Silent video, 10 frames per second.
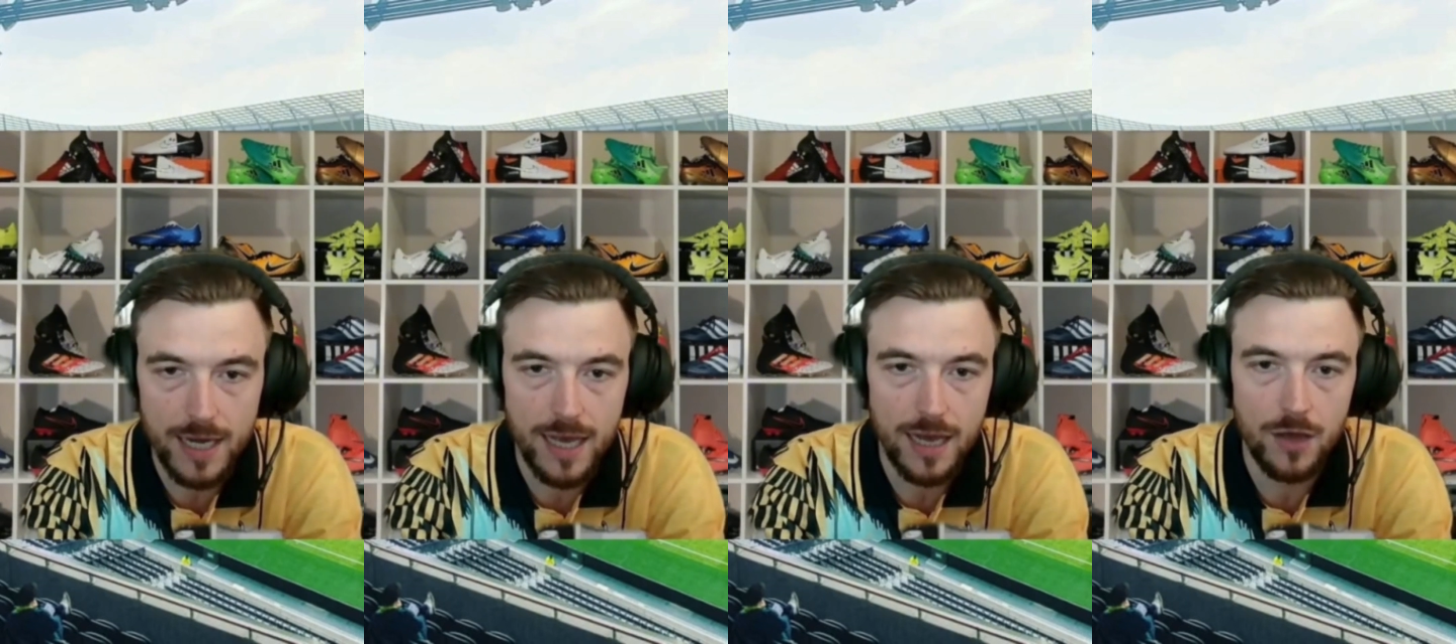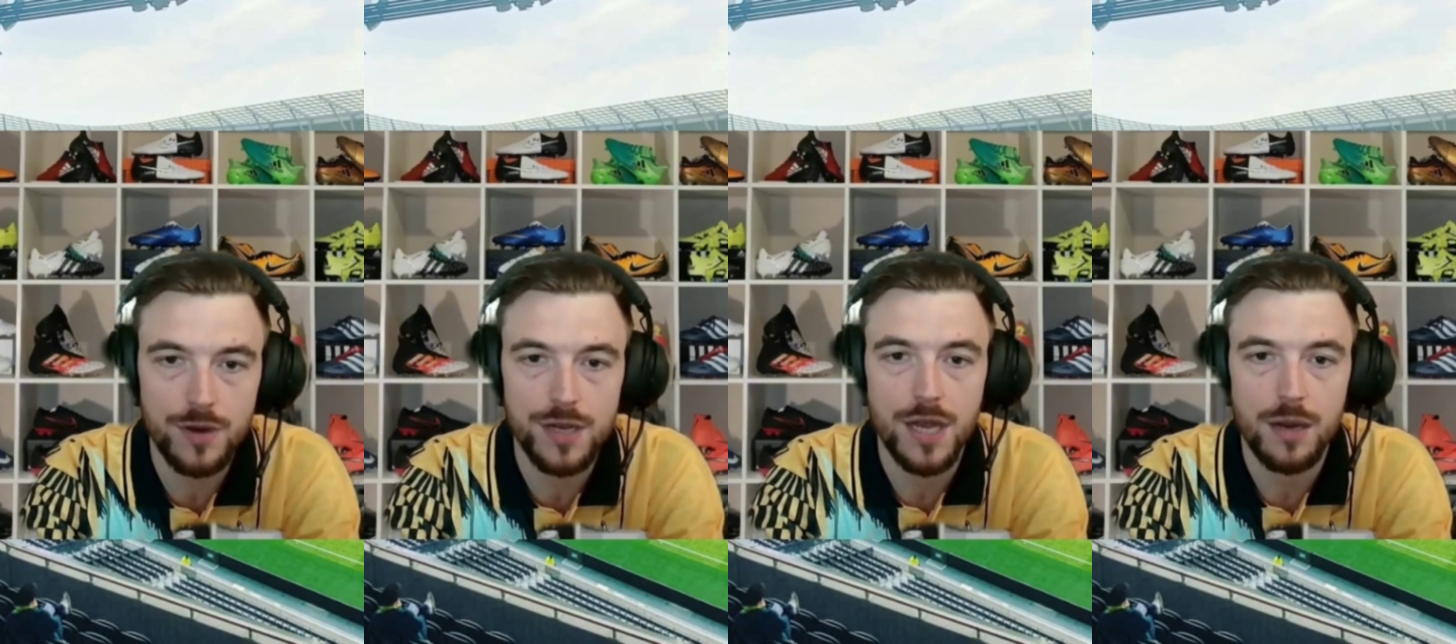let
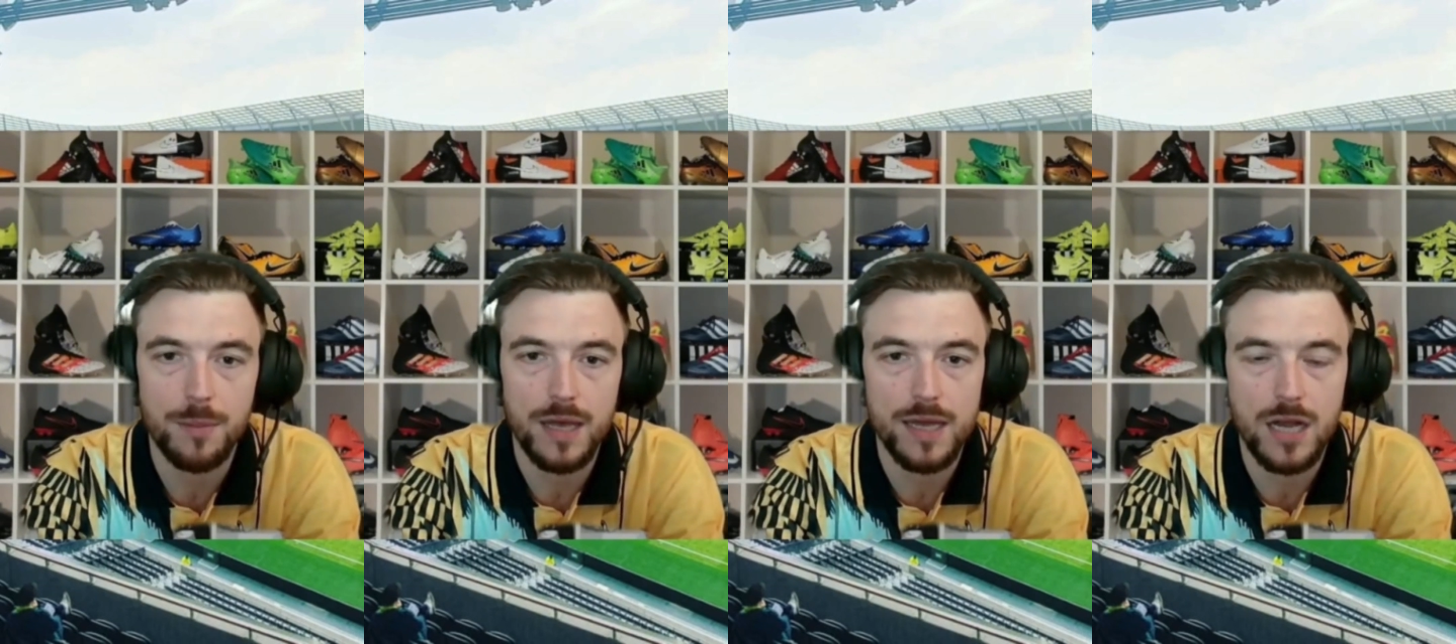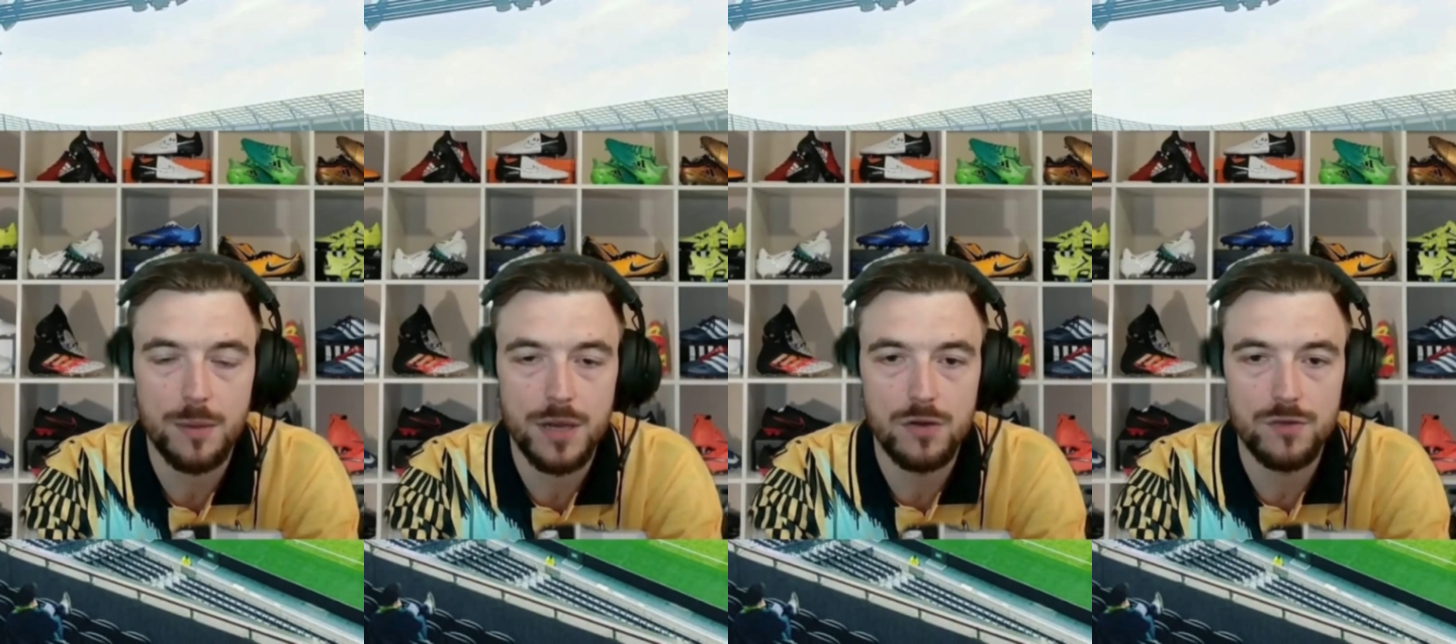alone a young player
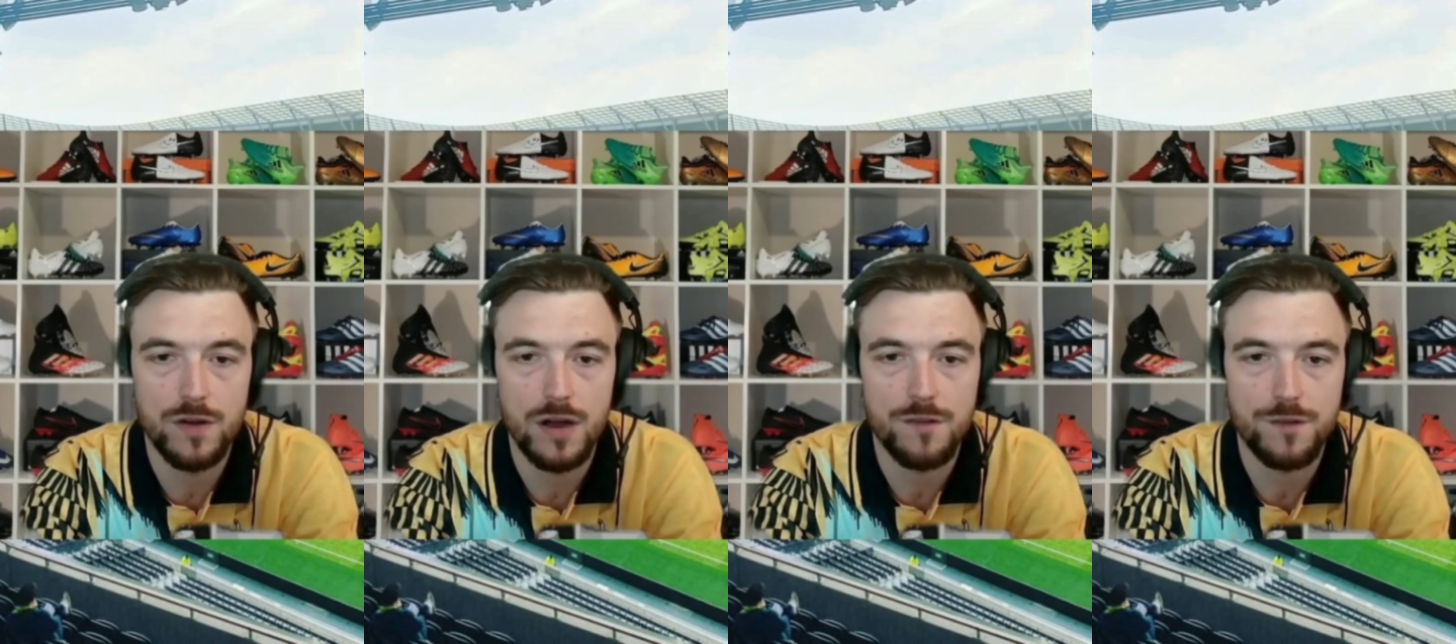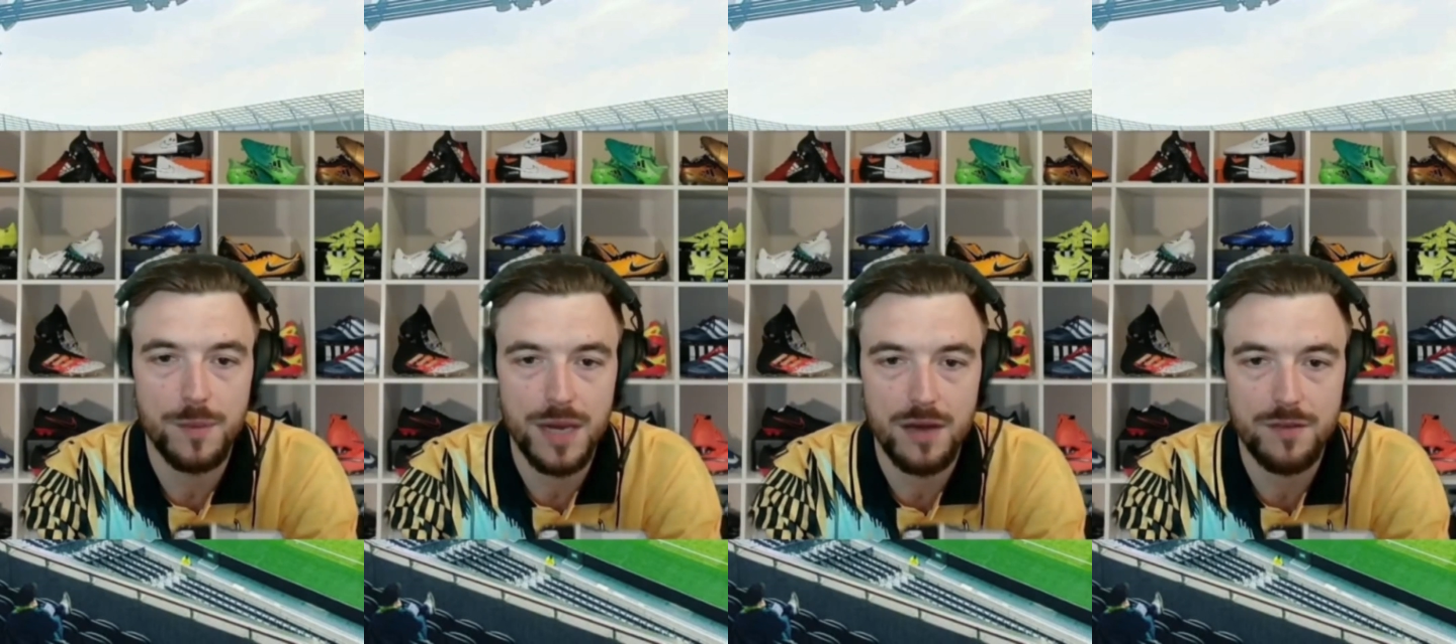coming over
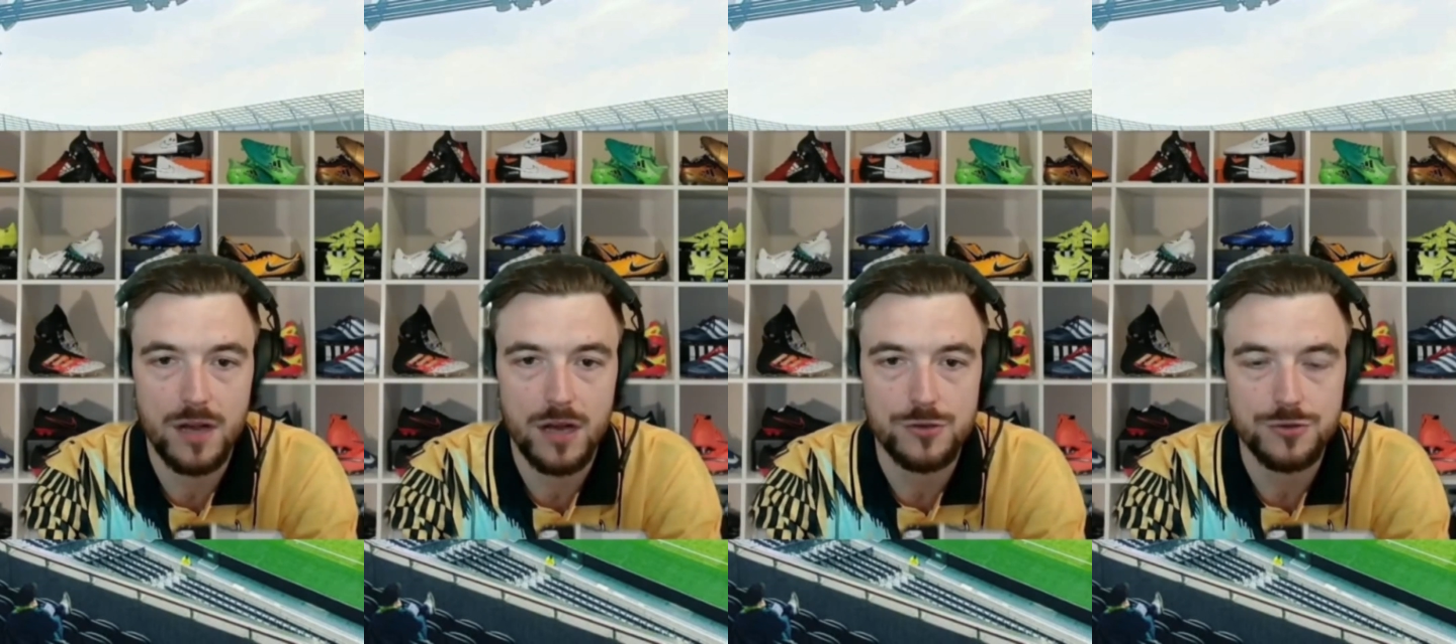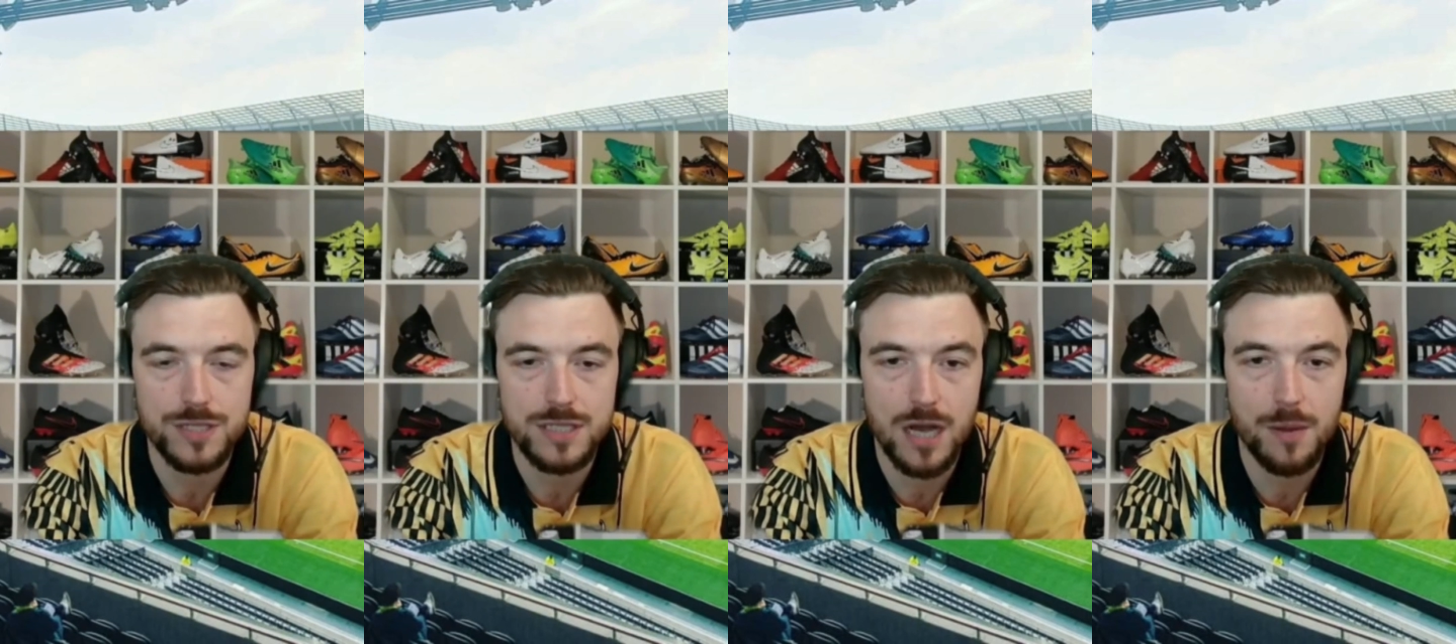from another
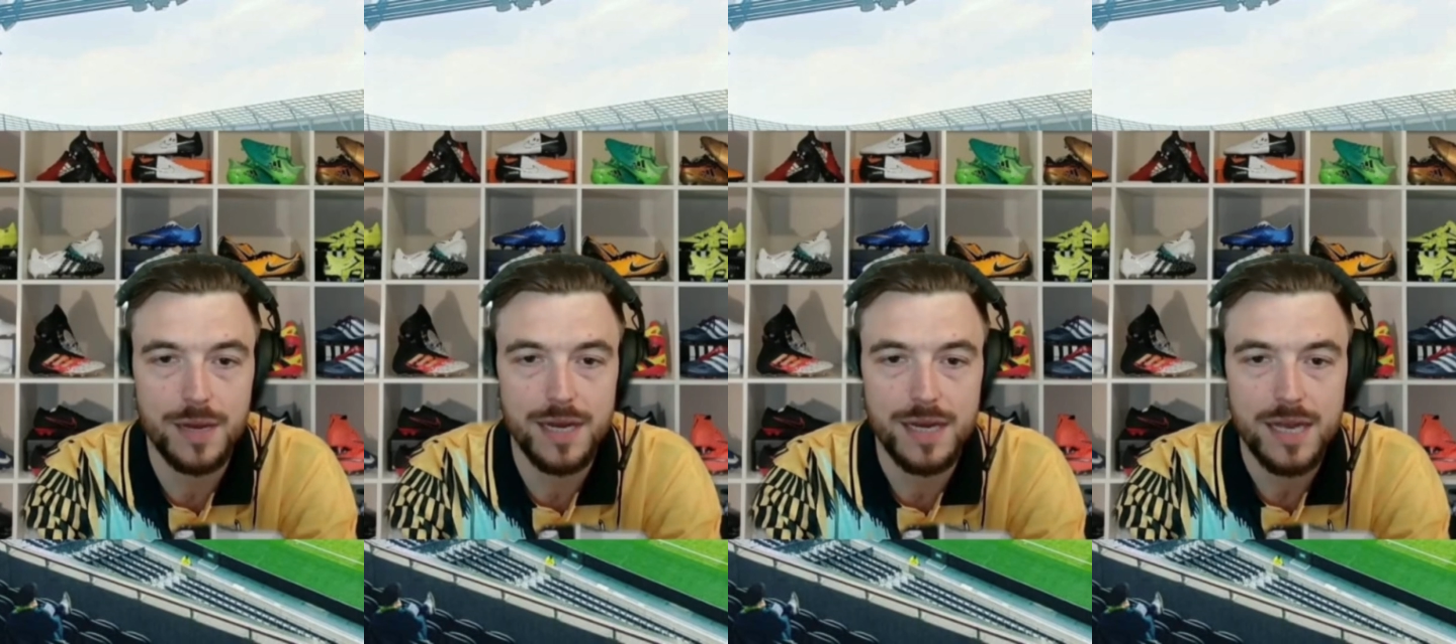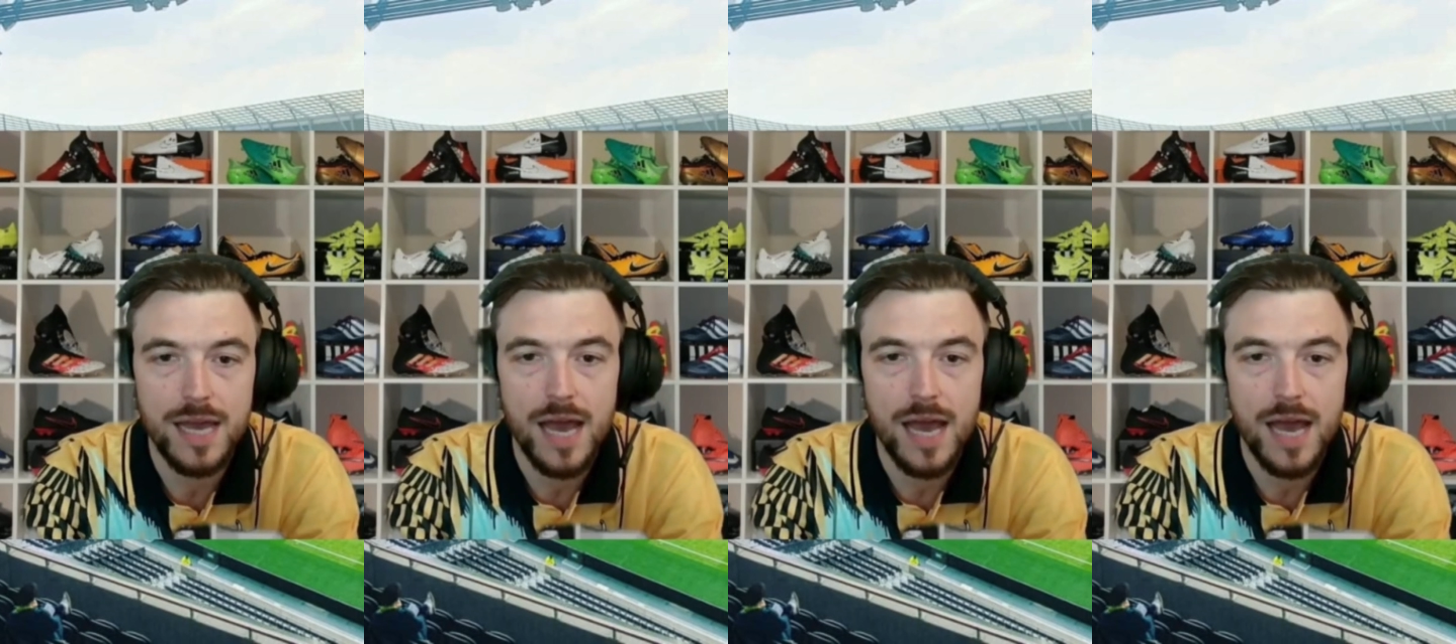country, to come in